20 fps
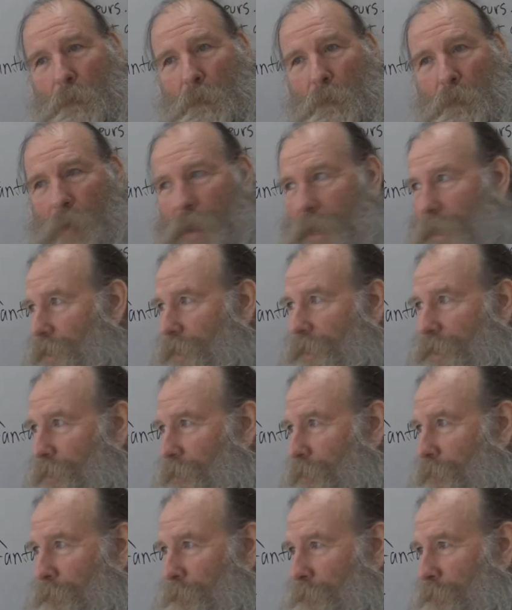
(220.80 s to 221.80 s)
make
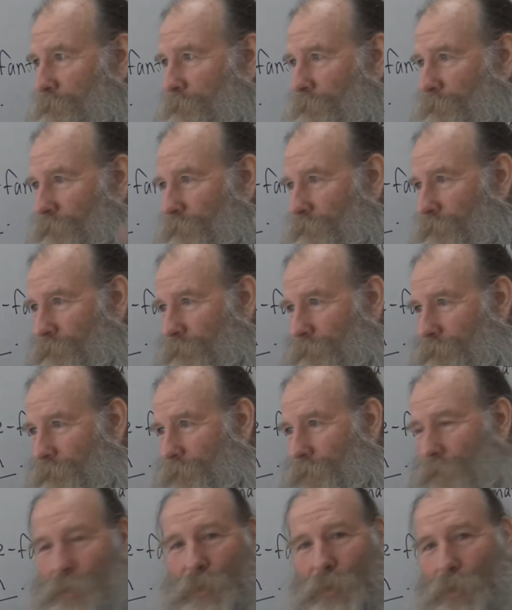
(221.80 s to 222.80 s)

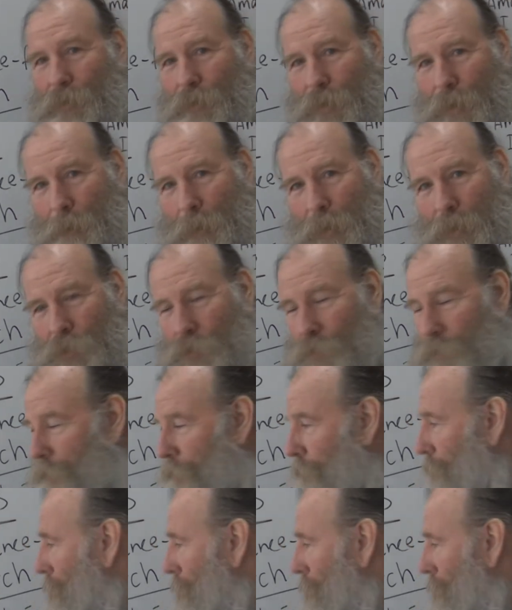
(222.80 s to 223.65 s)
this sort of image.